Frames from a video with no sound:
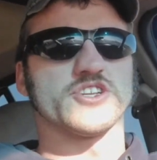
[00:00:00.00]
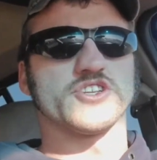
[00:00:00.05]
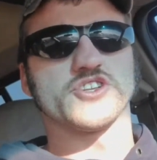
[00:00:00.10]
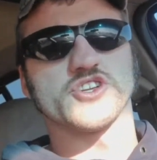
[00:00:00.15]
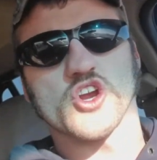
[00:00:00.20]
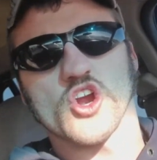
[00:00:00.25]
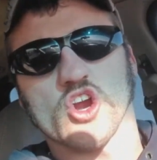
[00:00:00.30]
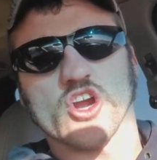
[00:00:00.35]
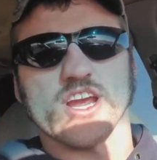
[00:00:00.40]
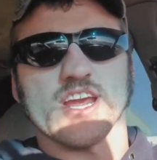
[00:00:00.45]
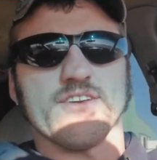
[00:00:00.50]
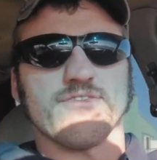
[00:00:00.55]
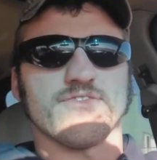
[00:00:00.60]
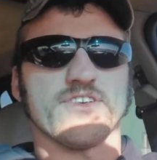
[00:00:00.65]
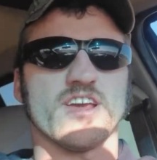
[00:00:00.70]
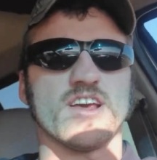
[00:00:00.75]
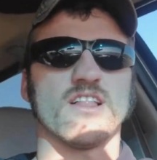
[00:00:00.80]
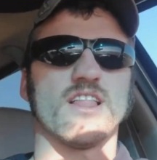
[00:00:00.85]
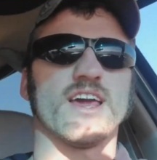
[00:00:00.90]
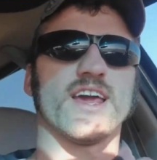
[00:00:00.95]
jerky
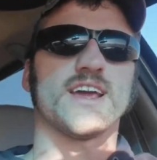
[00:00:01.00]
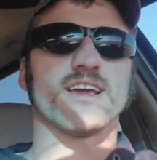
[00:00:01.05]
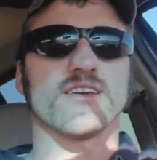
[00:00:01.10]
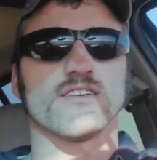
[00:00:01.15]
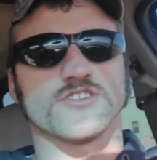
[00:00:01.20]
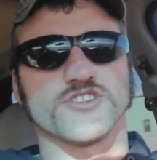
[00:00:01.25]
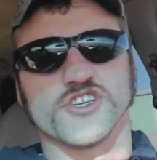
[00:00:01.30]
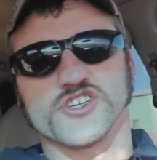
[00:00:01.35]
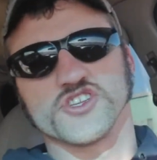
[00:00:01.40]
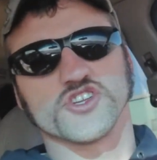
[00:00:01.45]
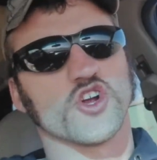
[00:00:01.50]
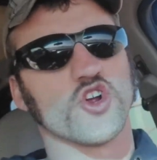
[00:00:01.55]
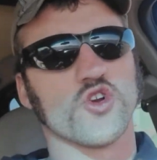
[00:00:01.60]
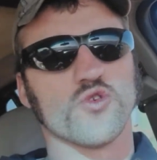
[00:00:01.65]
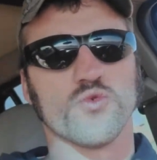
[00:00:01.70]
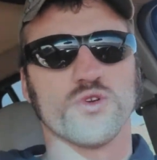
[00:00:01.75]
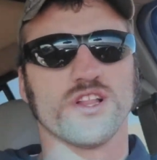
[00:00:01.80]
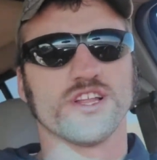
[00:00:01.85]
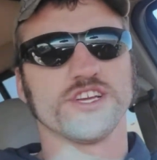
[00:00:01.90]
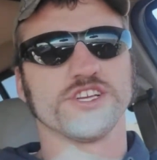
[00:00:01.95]
feeling. Just
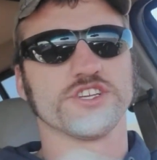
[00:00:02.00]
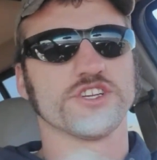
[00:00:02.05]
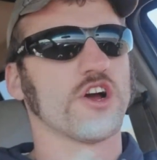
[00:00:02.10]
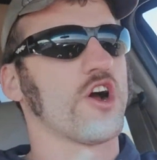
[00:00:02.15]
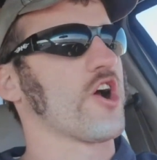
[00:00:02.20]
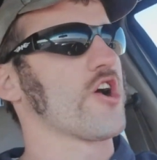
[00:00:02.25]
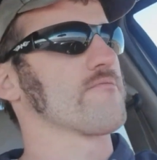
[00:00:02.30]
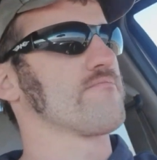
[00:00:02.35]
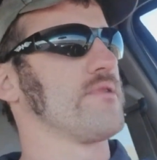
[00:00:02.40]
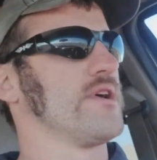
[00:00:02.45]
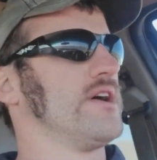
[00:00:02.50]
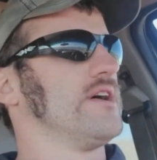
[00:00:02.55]
turn really sharp